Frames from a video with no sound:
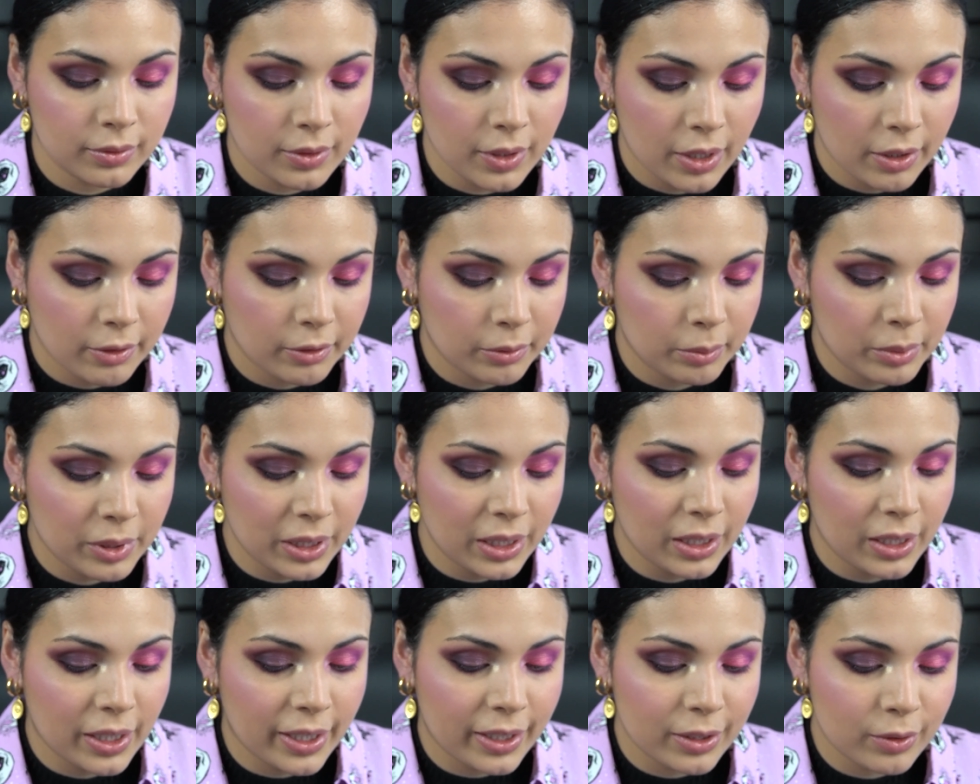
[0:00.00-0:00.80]

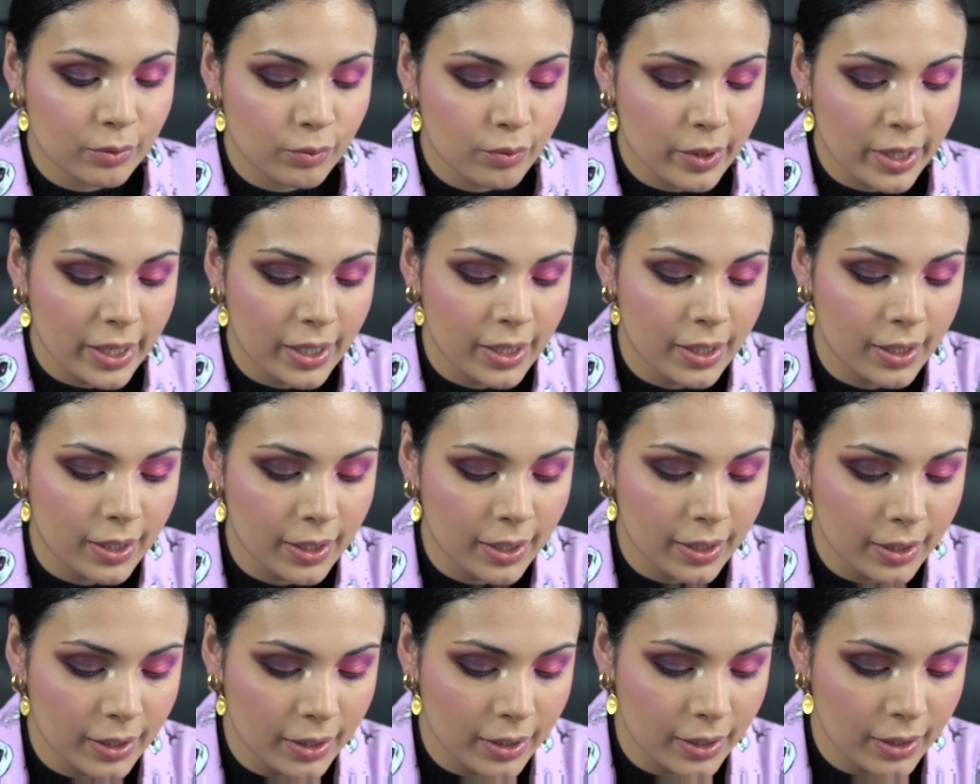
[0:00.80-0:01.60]
Everybody likes red
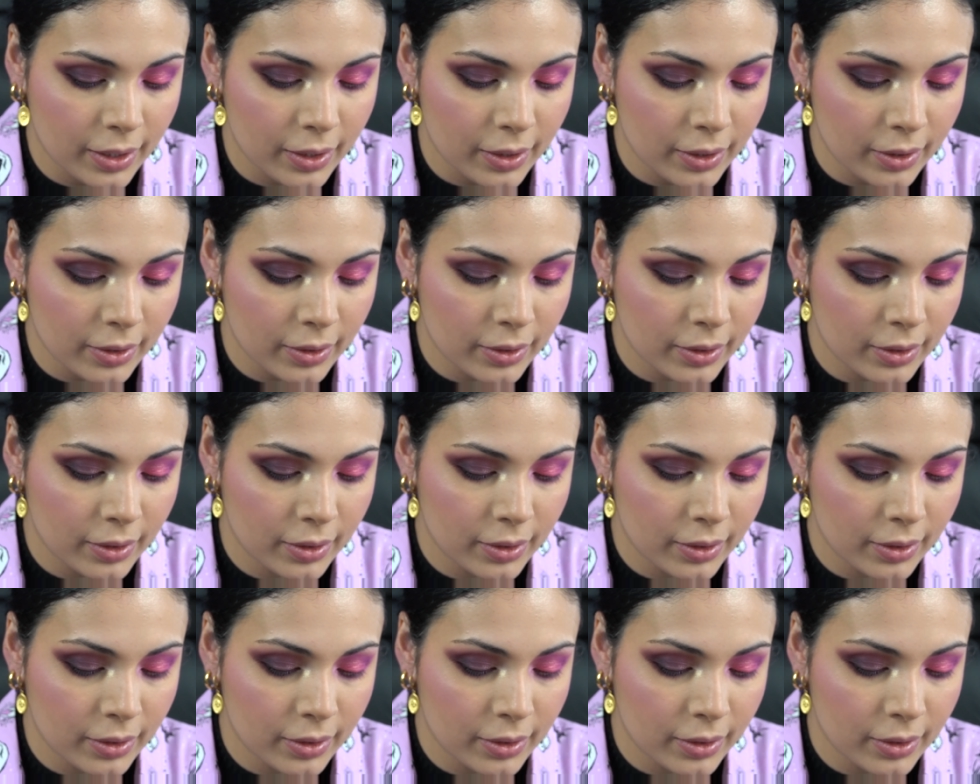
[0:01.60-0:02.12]
eyeliner.